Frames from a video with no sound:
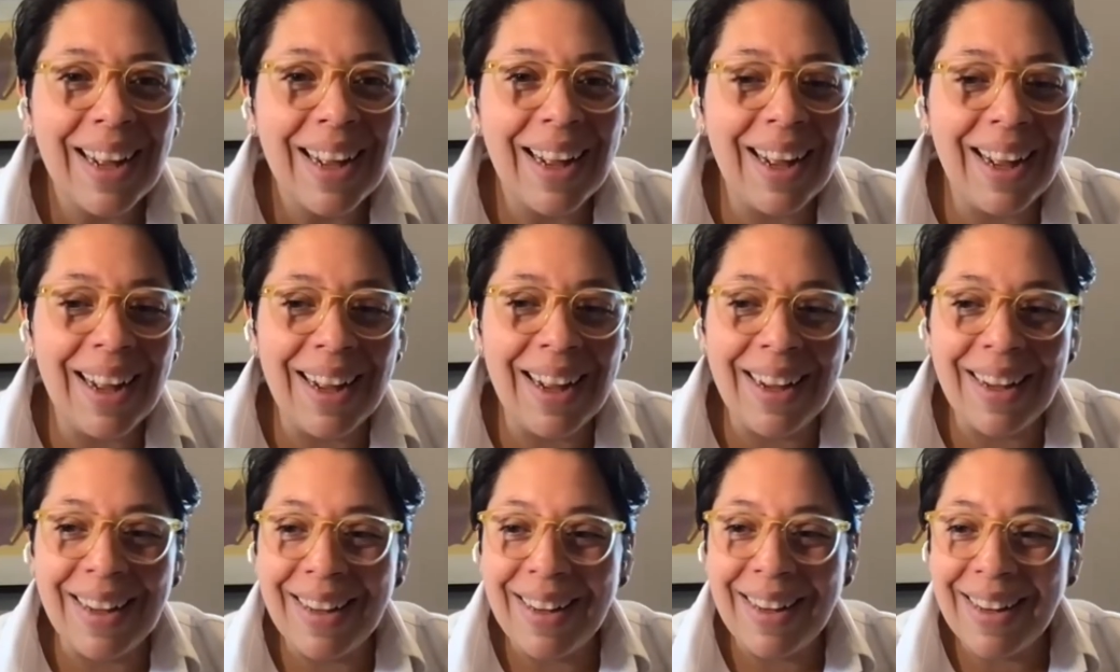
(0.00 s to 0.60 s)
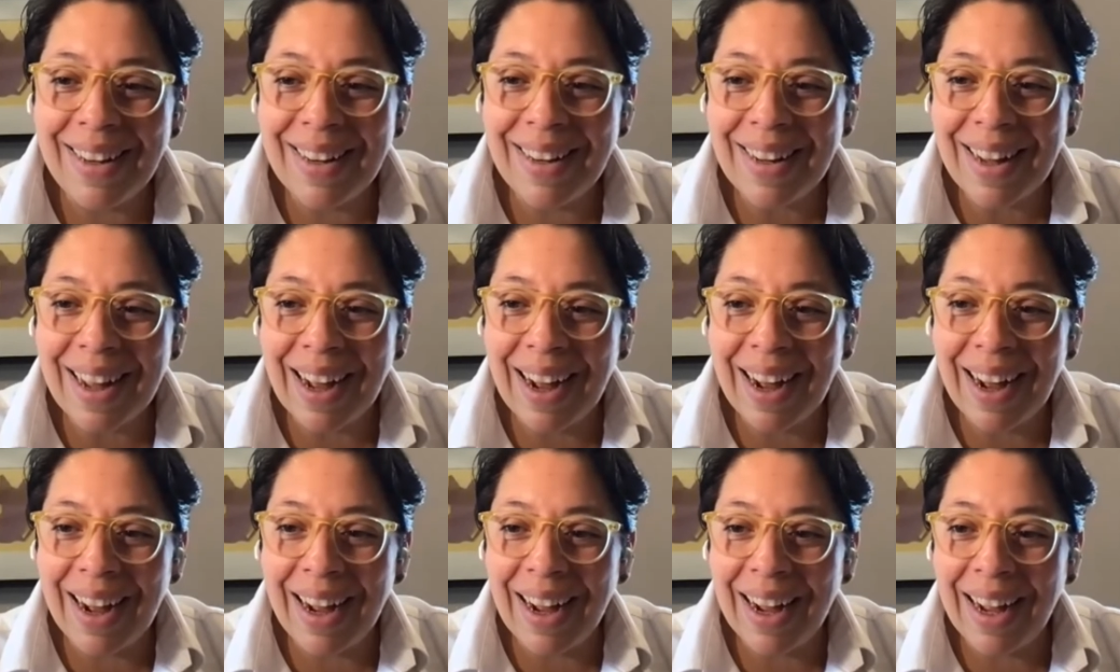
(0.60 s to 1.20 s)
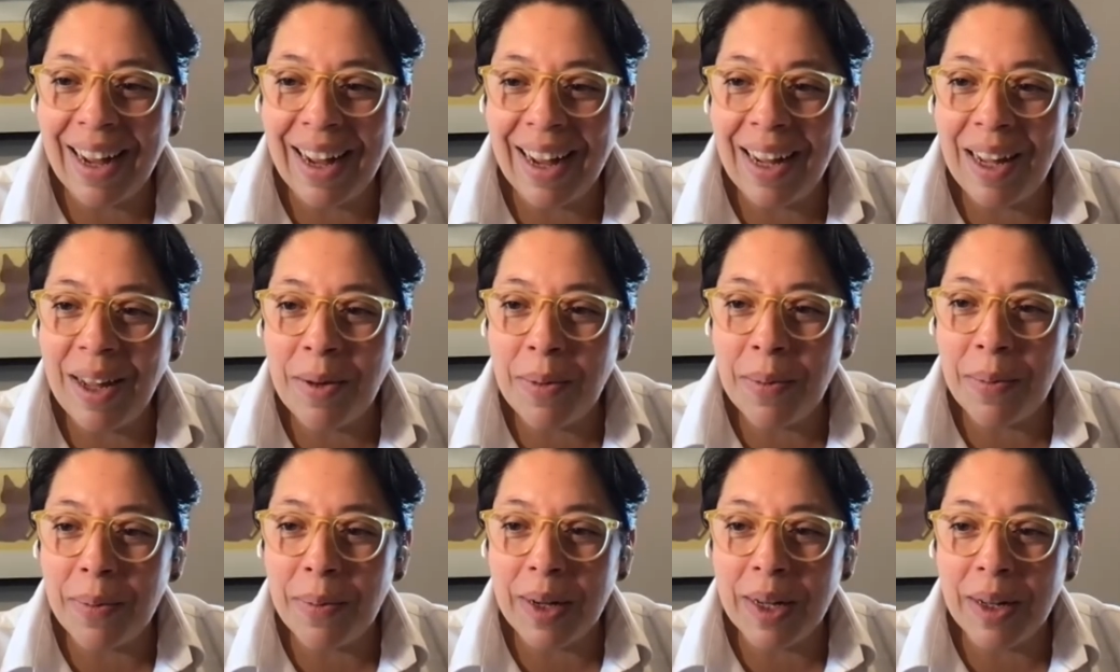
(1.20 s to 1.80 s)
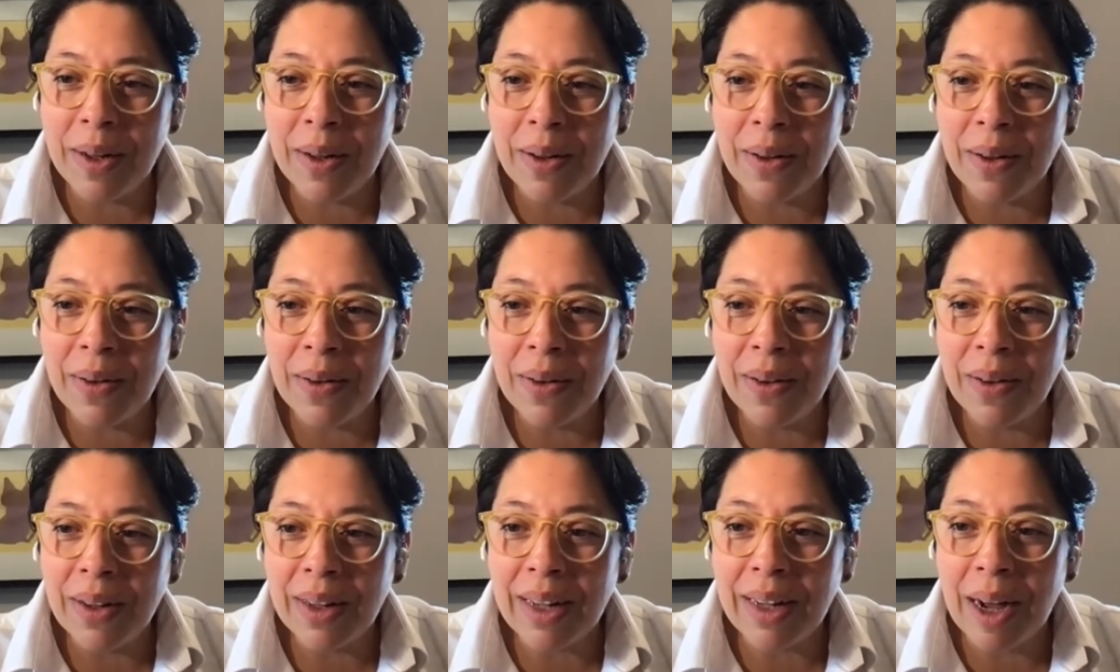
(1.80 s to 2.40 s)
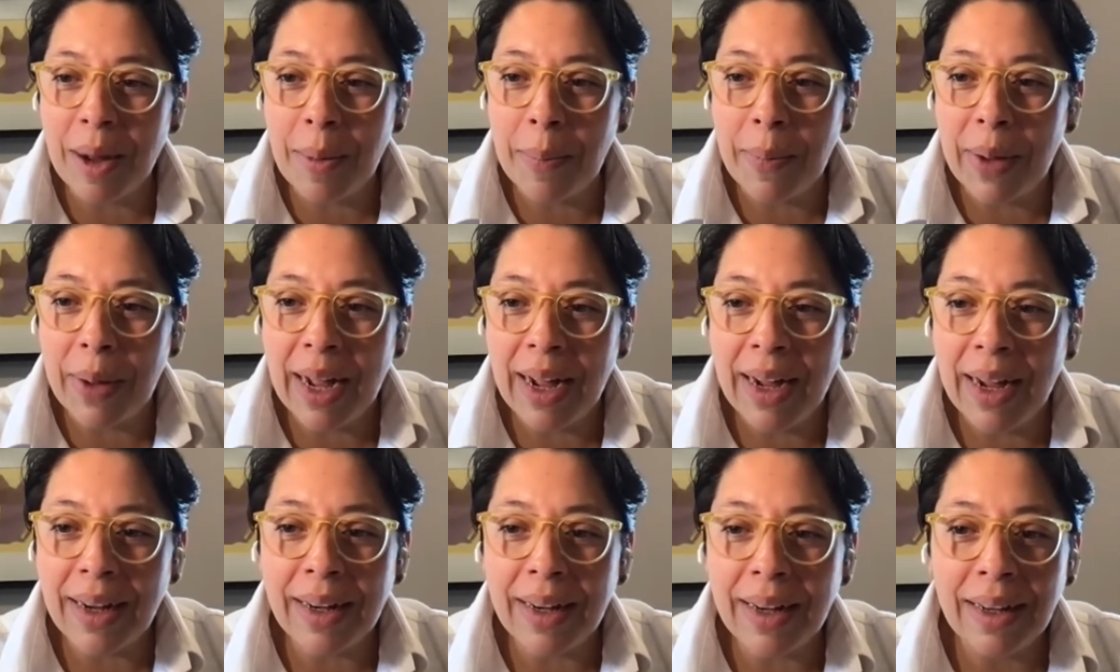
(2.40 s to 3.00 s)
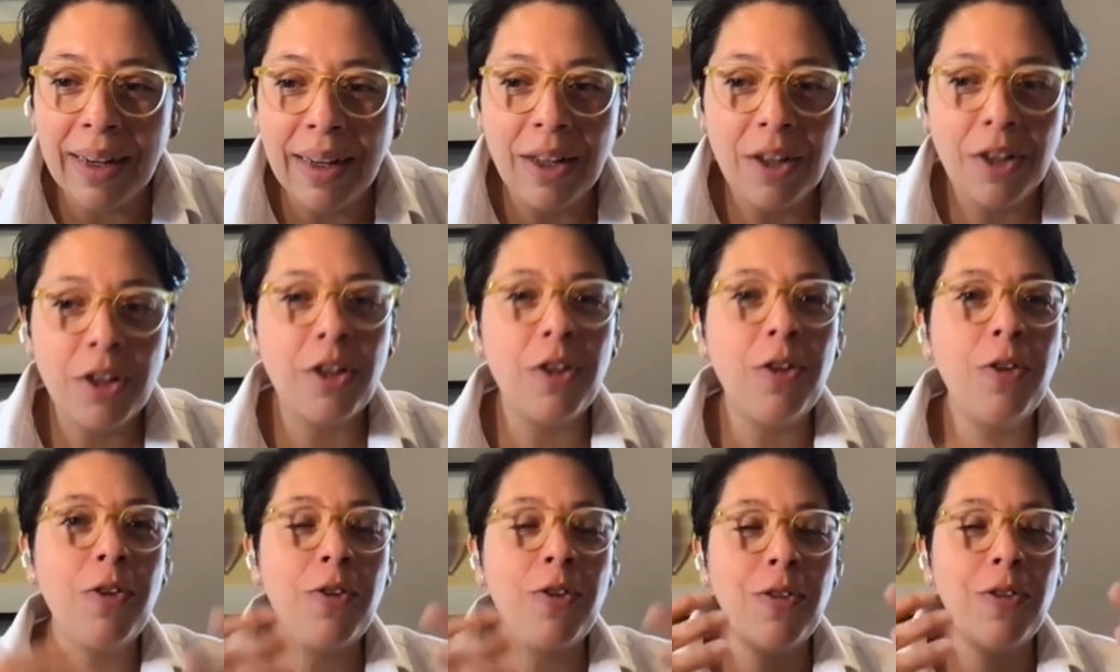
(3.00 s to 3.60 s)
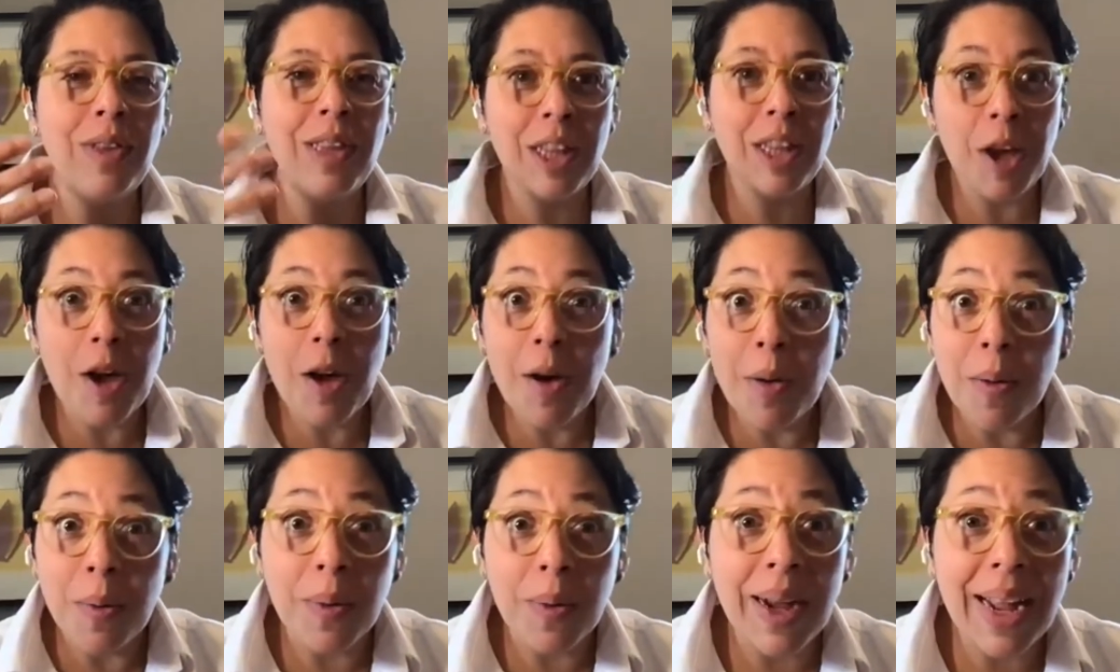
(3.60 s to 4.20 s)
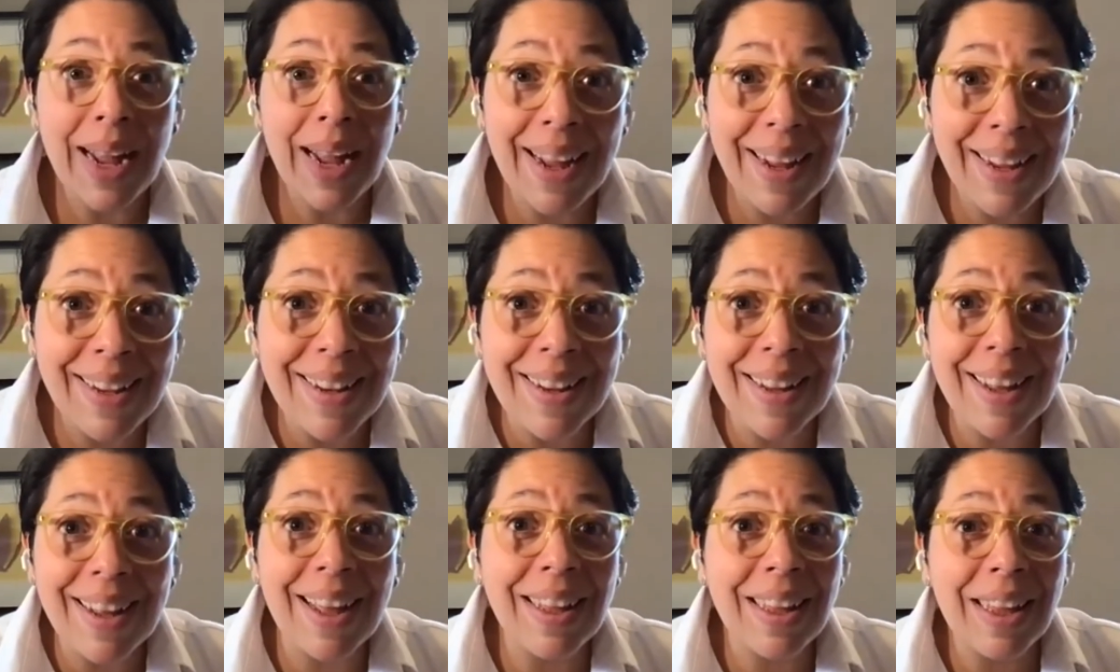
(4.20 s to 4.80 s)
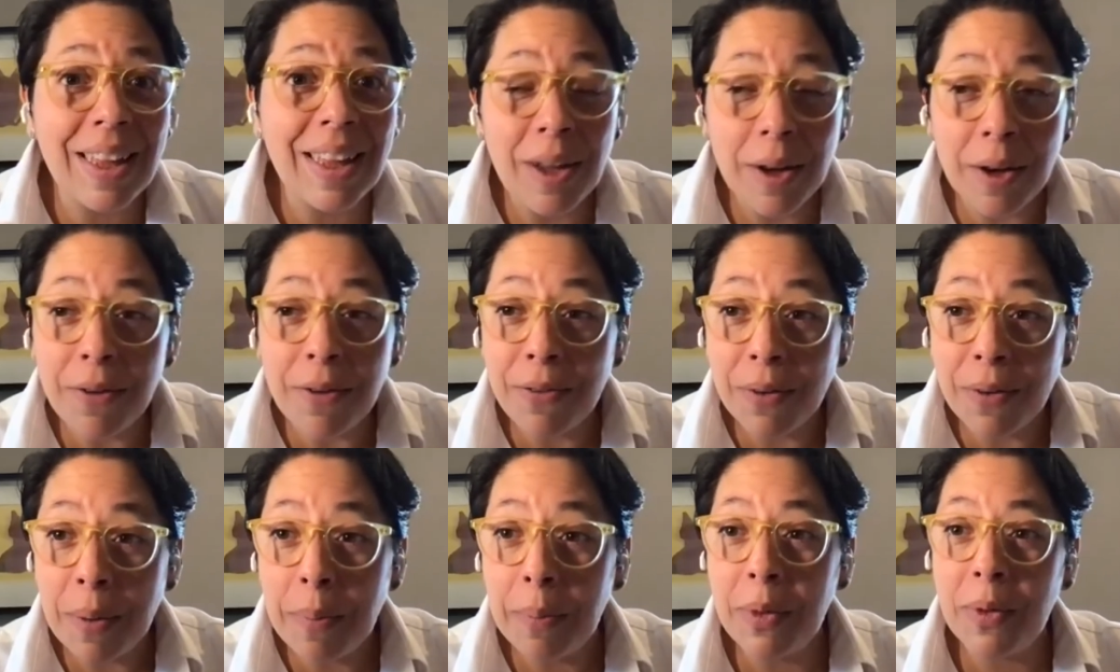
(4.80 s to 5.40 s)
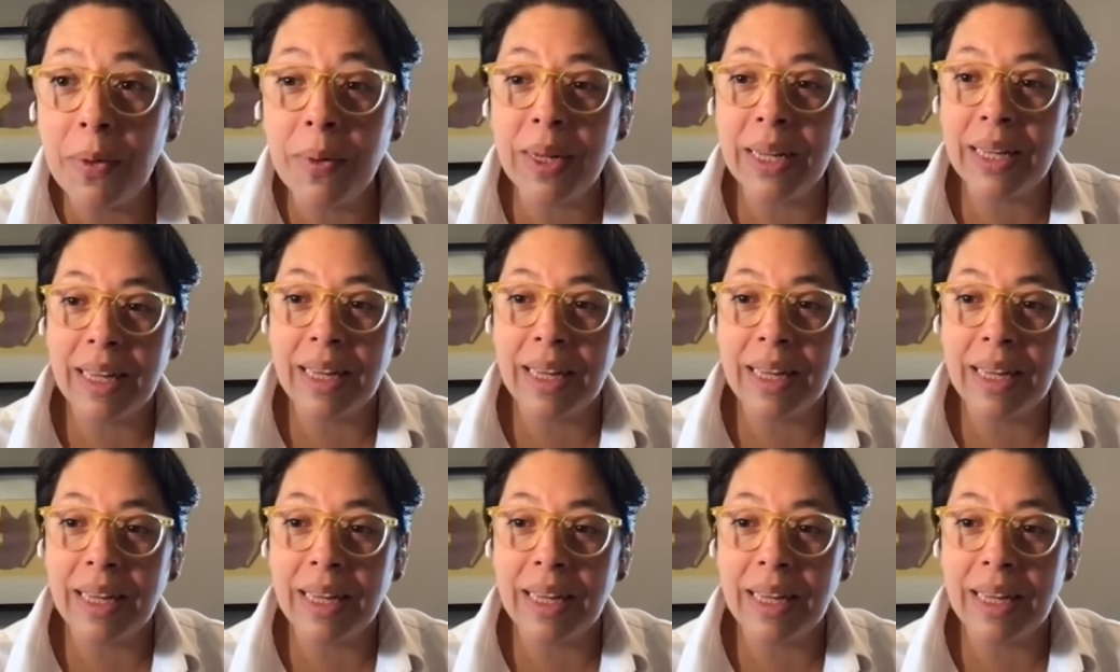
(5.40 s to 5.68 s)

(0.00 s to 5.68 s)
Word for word: And I will come back to you and hear from you